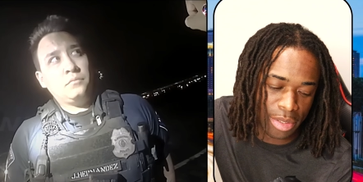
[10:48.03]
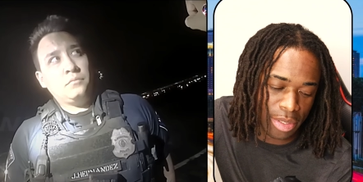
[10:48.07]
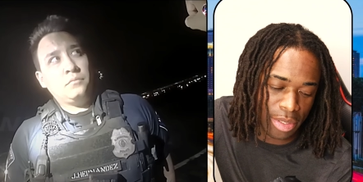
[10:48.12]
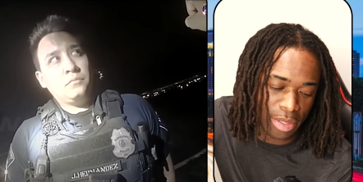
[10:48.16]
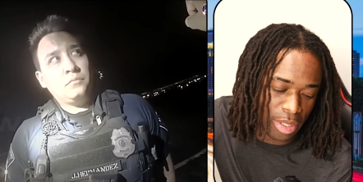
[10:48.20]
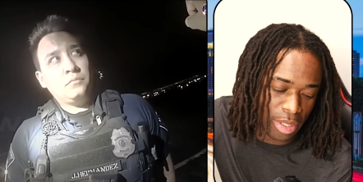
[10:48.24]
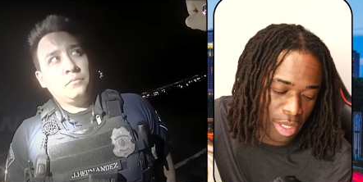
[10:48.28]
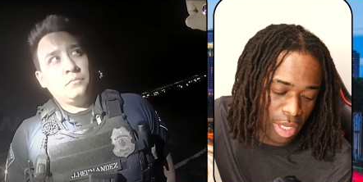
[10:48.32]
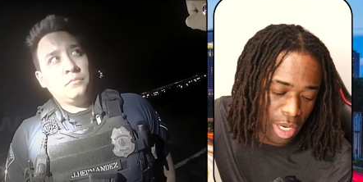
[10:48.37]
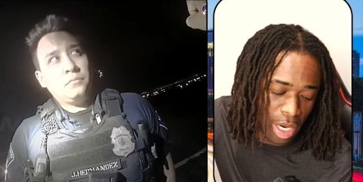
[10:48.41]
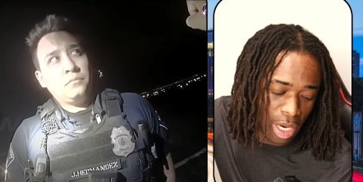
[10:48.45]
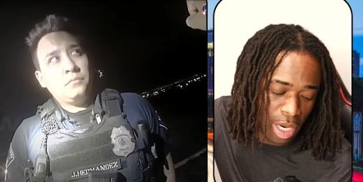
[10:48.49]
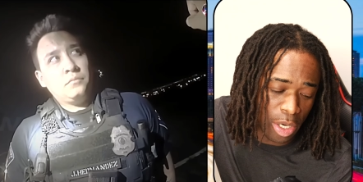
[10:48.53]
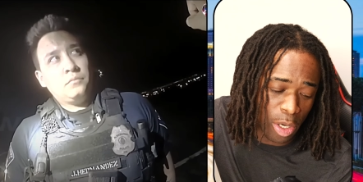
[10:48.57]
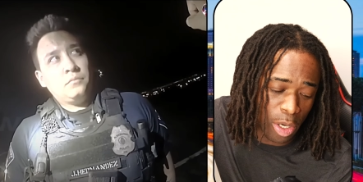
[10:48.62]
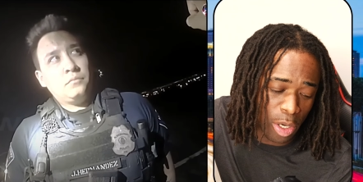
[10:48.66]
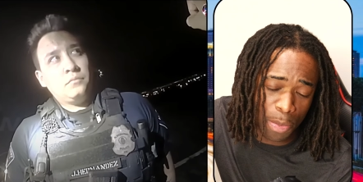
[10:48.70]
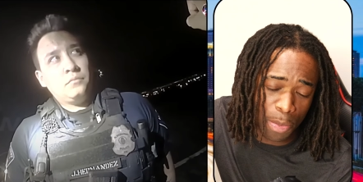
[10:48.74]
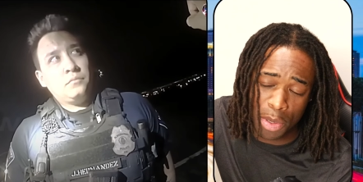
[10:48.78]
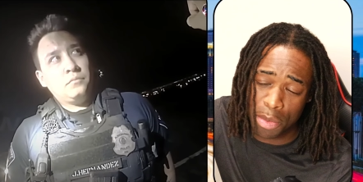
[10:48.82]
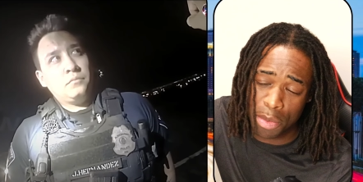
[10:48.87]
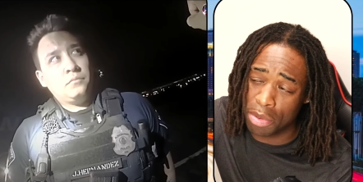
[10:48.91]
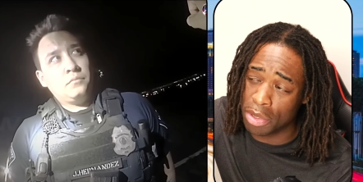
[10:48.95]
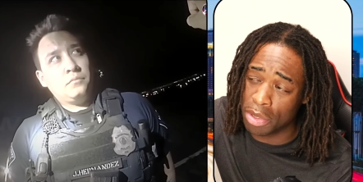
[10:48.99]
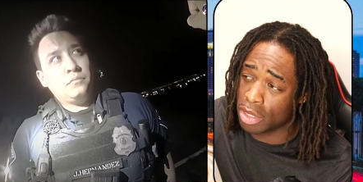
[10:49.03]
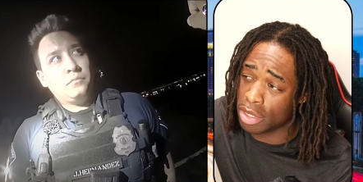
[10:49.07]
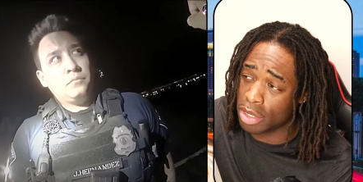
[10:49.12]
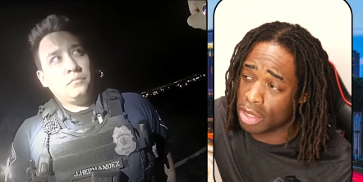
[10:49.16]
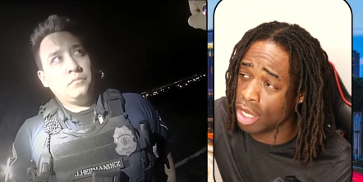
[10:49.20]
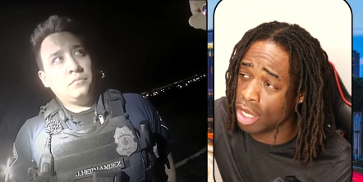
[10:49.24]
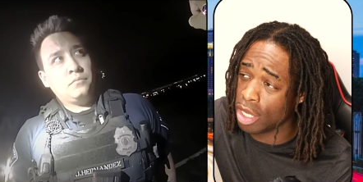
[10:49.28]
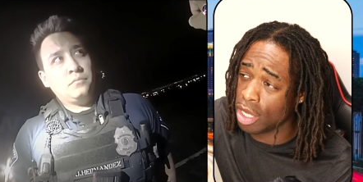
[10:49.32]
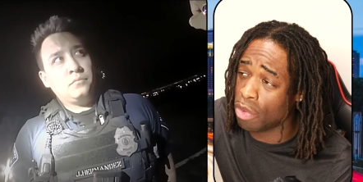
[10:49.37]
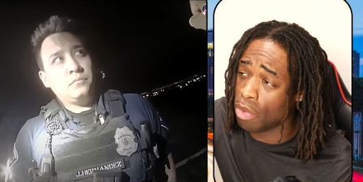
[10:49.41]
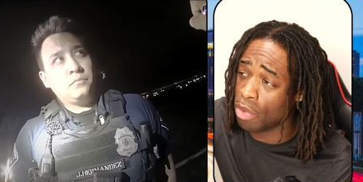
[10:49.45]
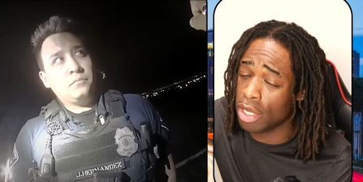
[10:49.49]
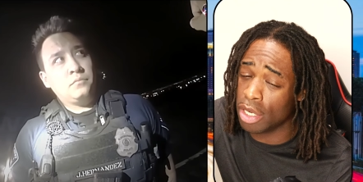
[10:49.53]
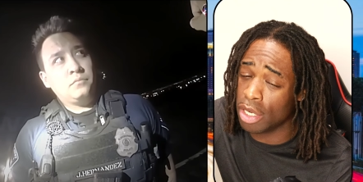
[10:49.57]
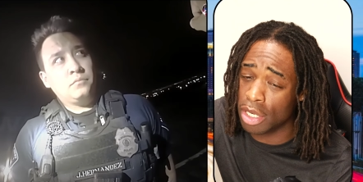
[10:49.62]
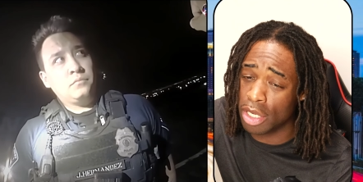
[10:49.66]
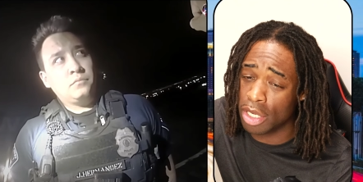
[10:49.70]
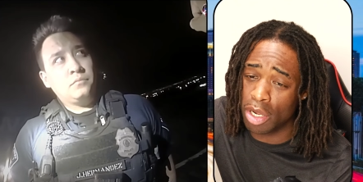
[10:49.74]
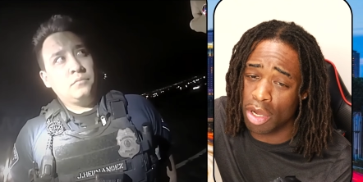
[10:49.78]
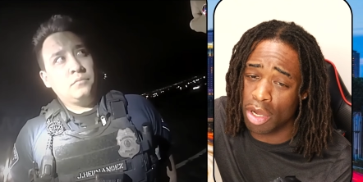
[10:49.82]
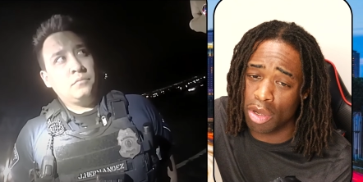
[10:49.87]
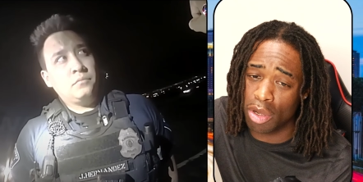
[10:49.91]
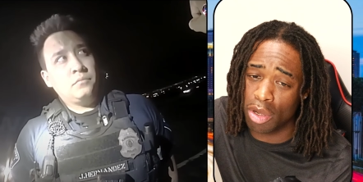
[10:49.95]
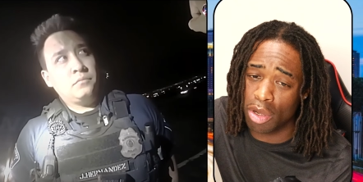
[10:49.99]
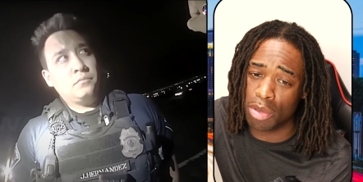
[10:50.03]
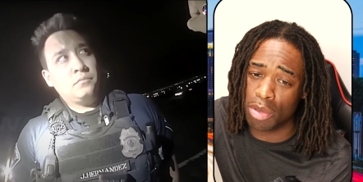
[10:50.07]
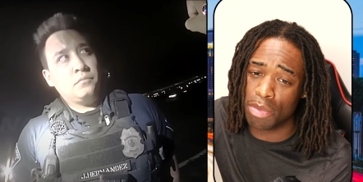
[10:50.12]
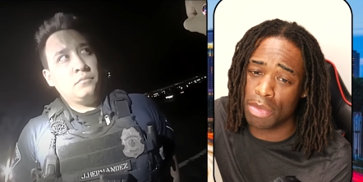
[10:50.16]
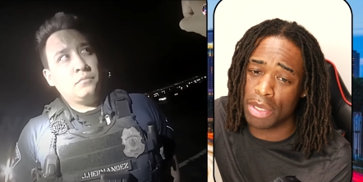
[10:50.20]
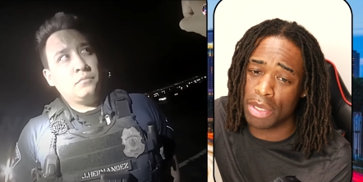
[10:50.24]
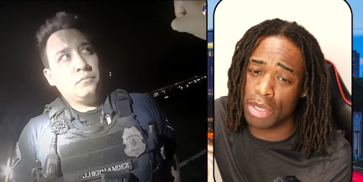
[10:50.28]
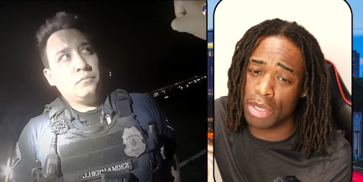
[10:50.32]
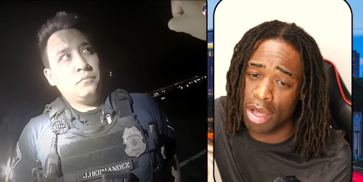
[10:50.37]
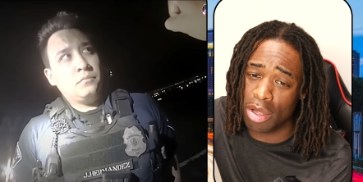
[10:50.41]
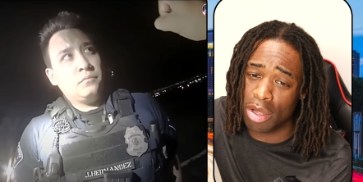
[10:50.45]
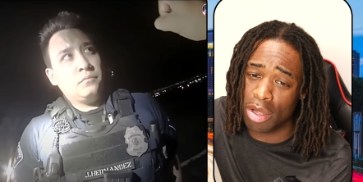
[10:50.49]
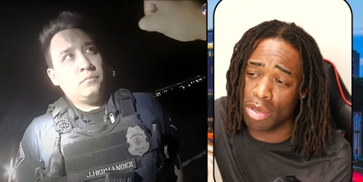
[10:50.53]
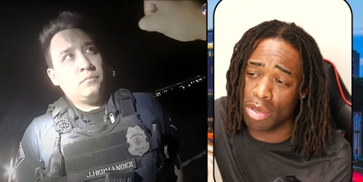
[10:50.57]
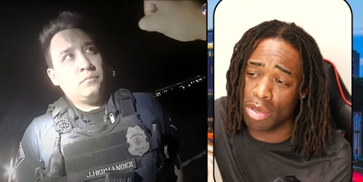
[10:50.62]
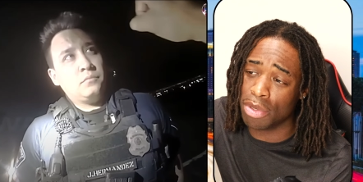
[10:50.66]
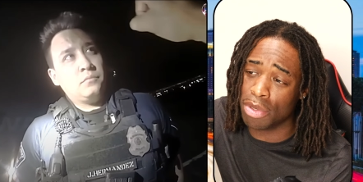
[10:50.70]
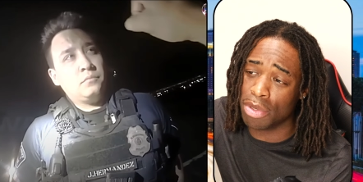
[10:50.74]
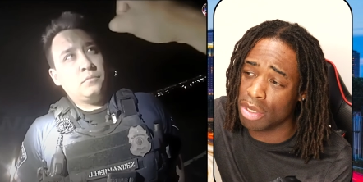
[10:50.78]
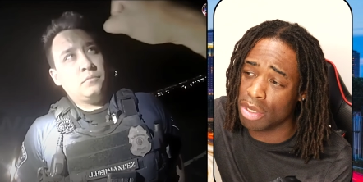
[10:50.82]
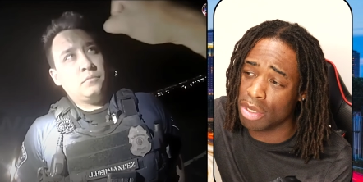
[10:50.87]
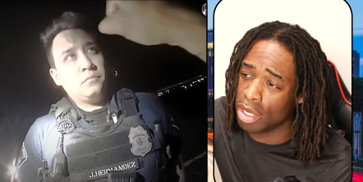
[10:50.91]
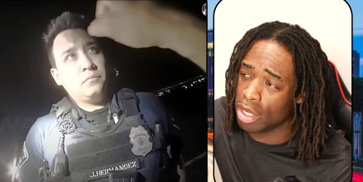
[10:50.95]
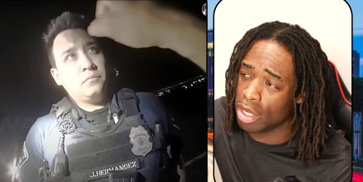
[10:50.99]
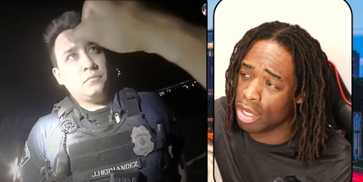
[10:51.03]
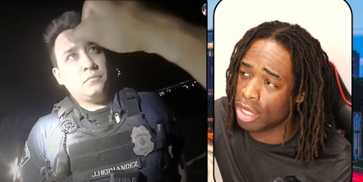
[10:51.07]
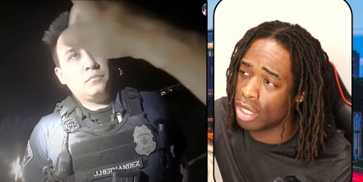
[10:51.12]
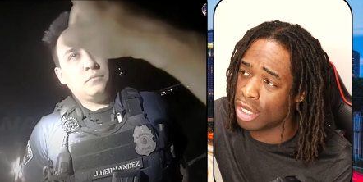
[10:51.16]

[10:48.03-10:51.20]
Speaker 1: And I know people are saying, well, they need to hold him accountable and all that